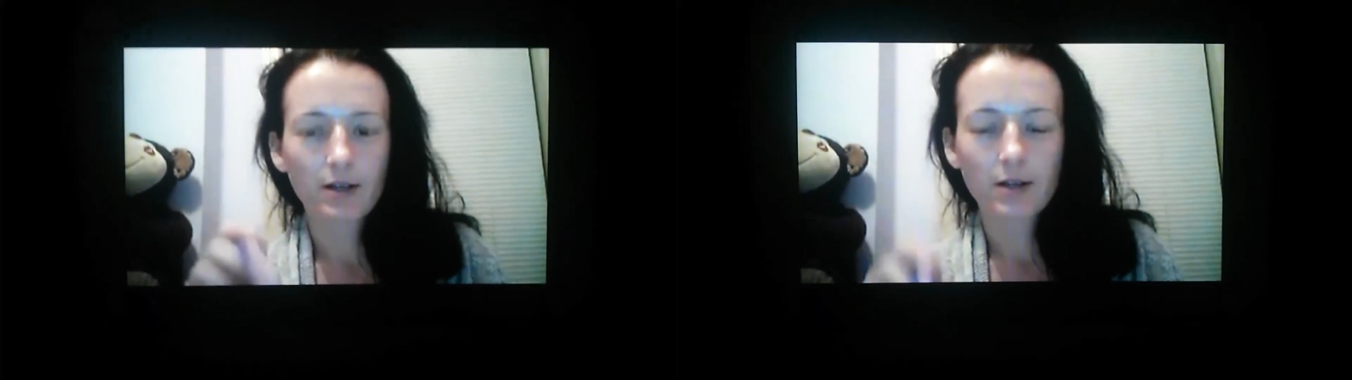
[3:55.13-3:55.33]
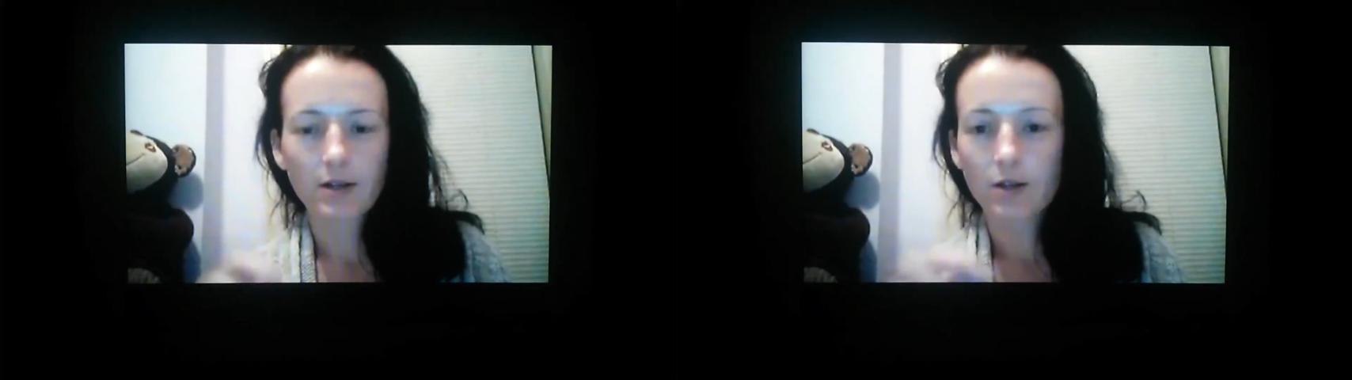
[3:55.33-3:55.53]

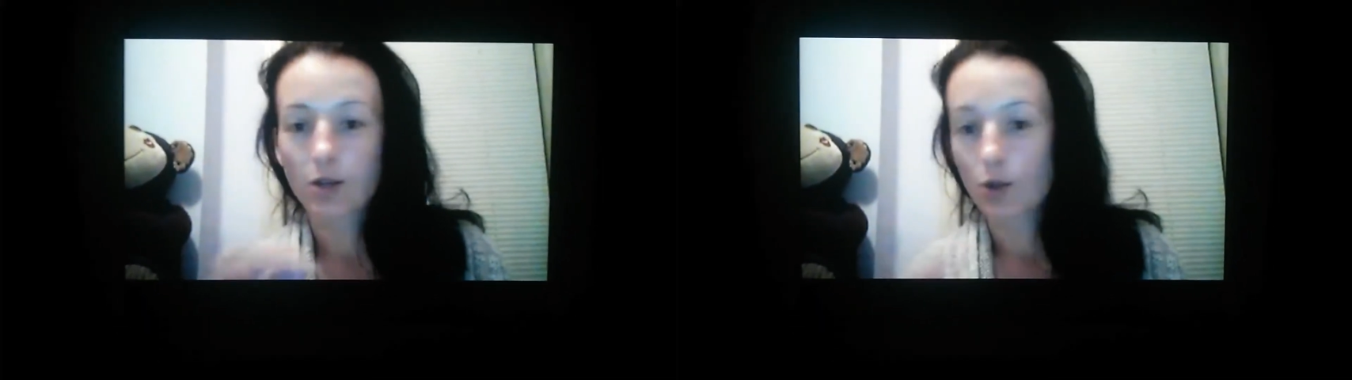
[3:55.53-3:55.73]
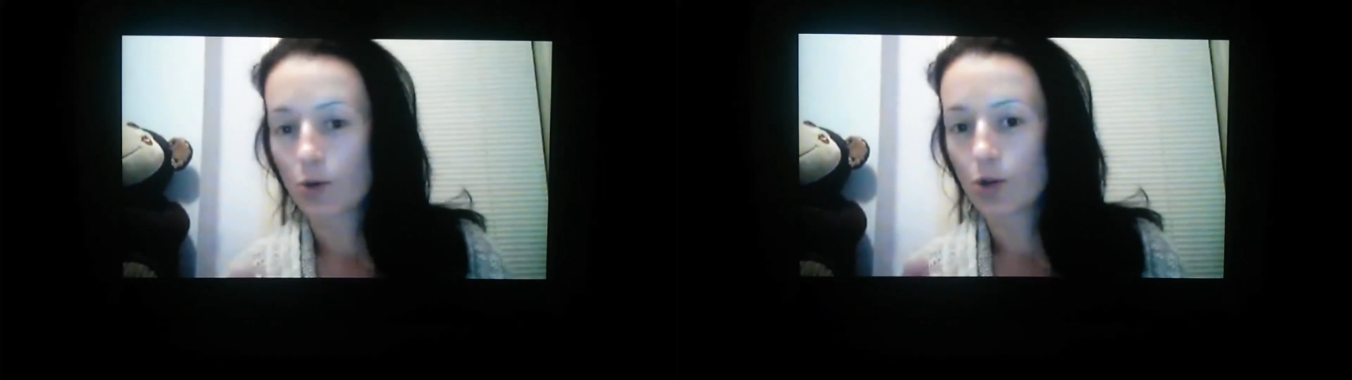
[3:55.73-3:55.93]

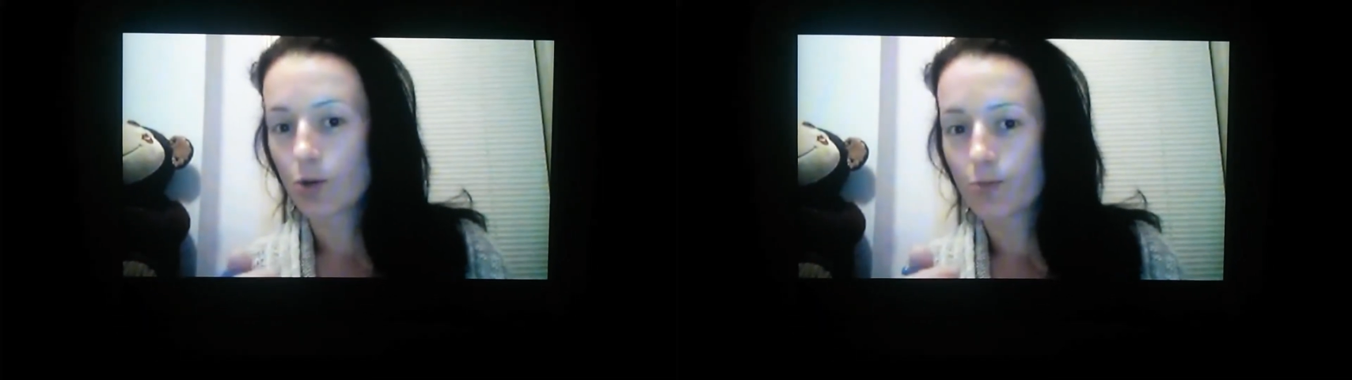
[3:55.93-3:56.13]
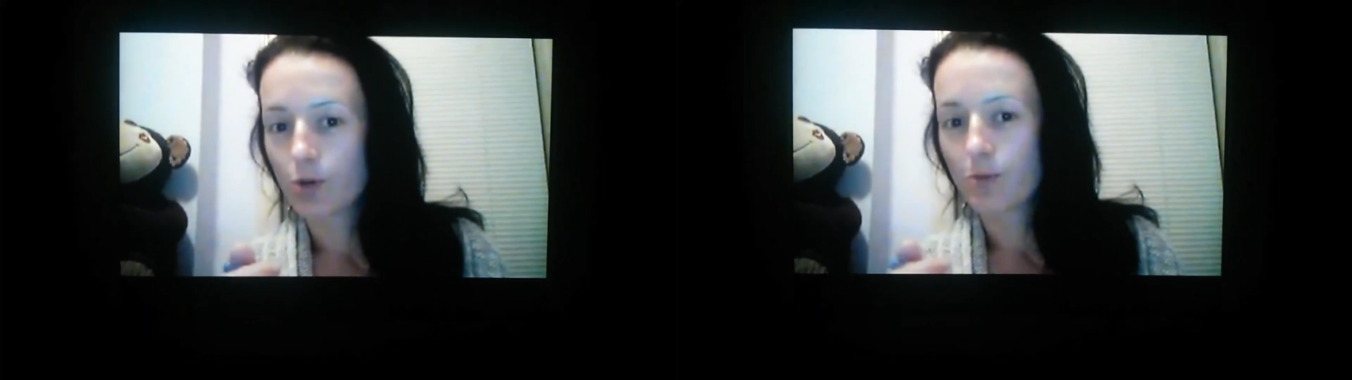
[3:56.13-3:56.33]
you
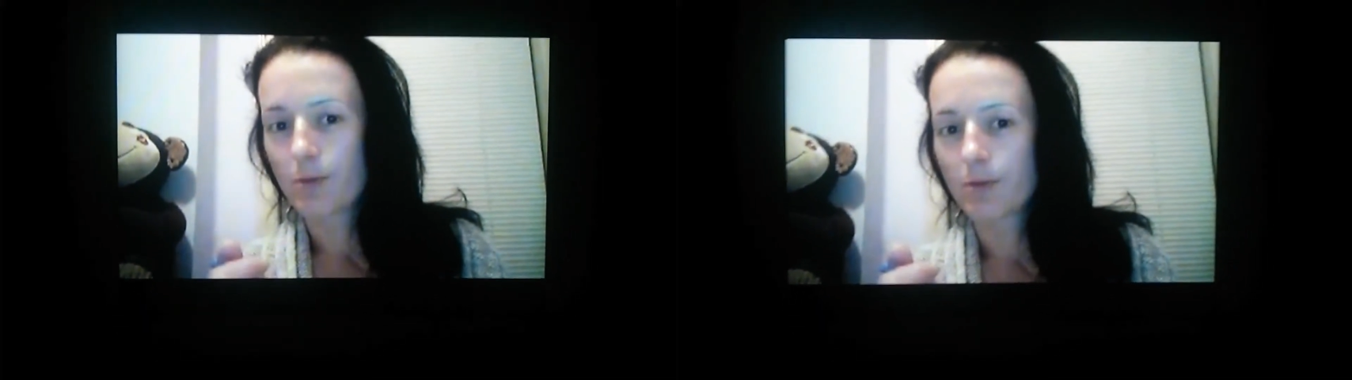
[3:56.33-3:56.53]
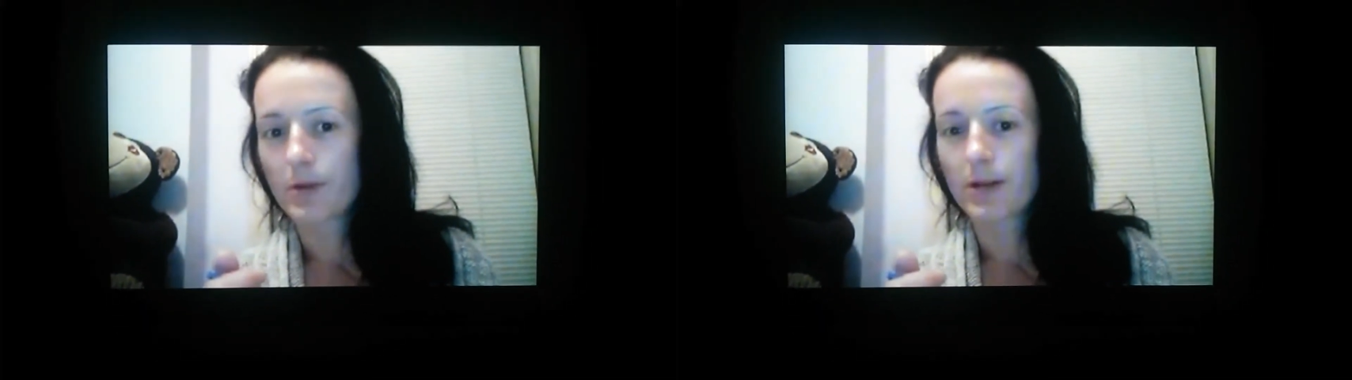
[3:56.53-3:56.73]
people
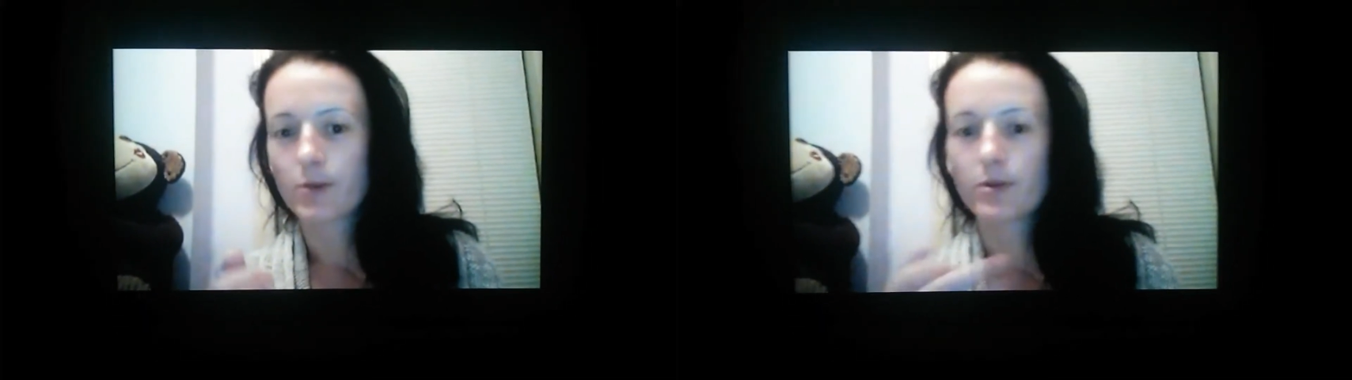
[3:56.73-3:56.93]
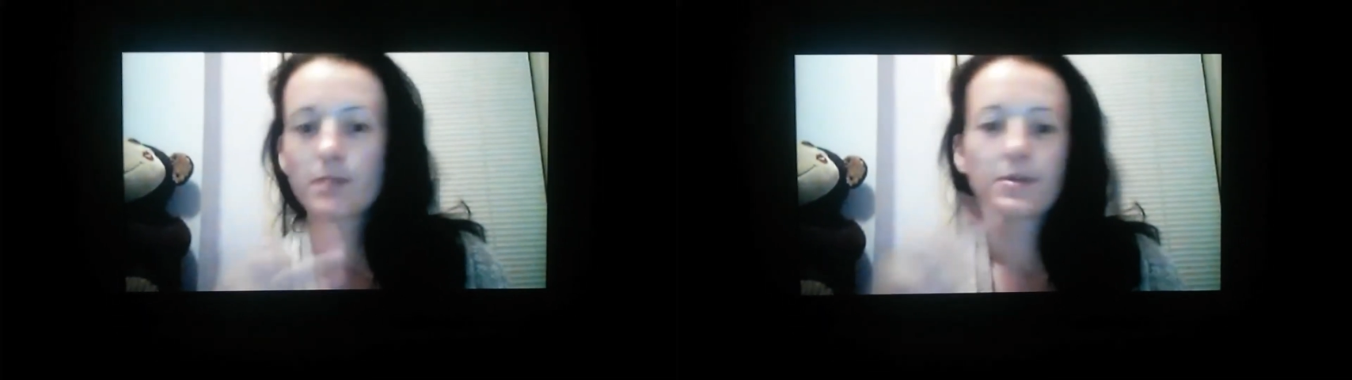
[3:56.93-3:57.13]
might know
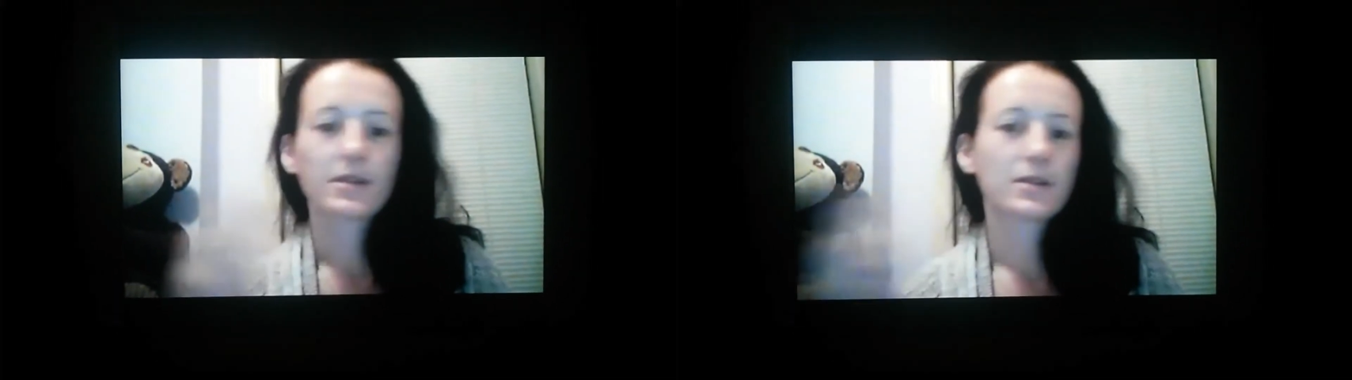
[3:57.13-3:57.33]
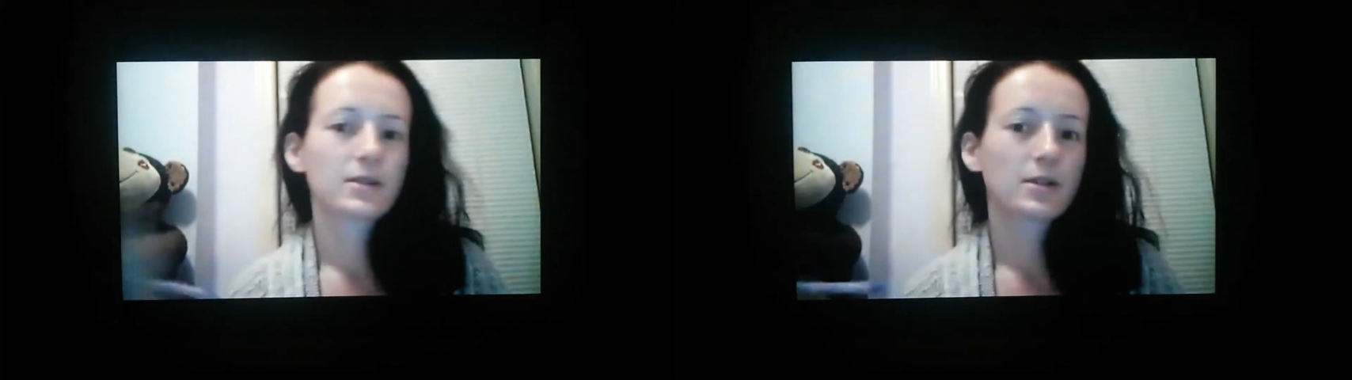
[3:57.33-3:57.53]
it,
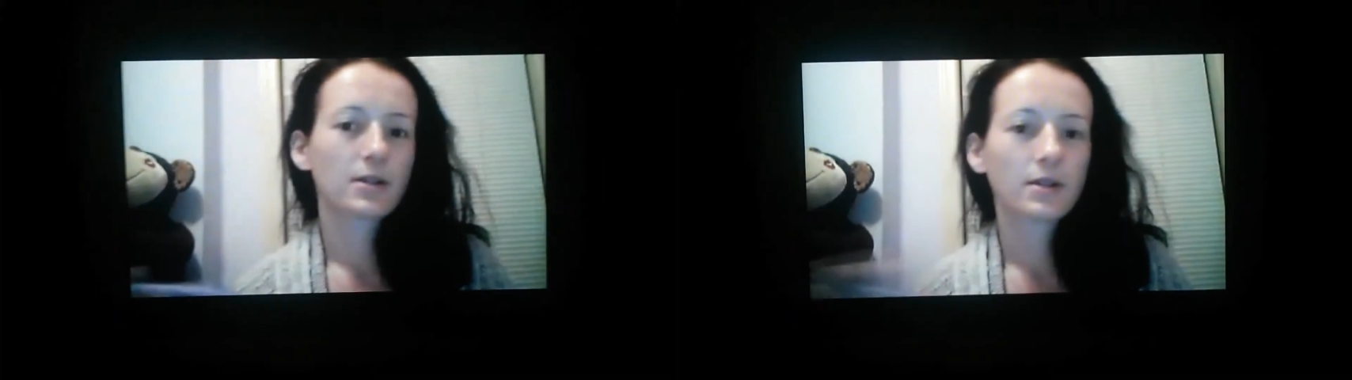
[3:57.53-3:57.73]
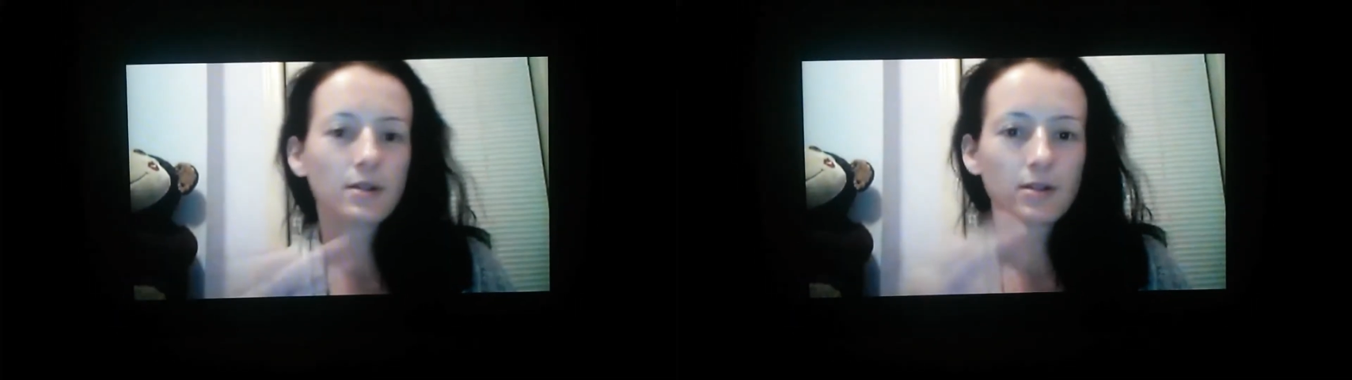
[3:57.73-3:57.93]
but
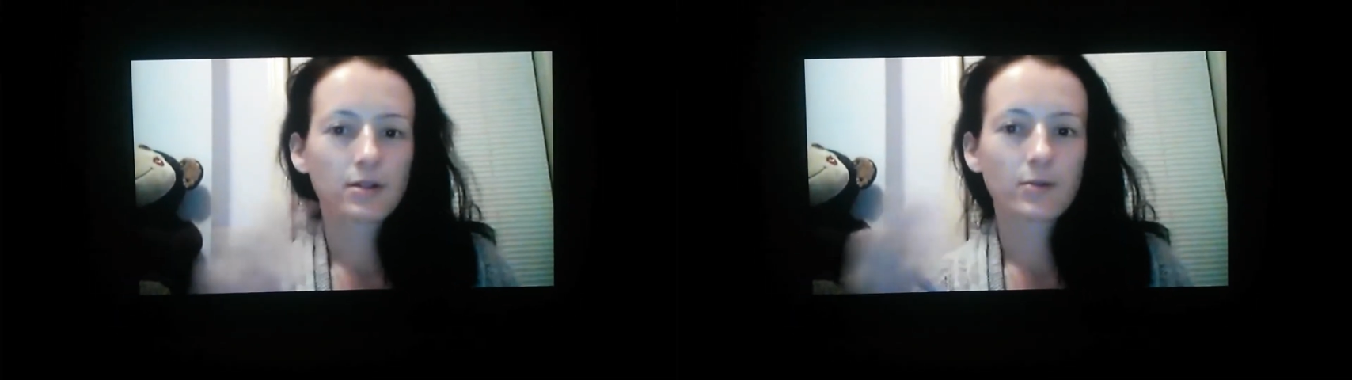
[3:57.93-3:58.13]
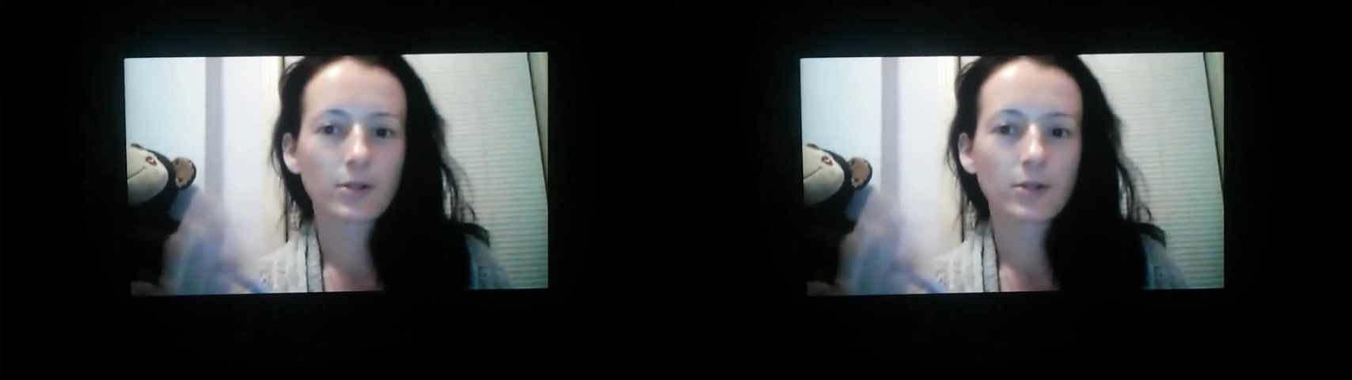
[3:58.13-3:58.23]
when you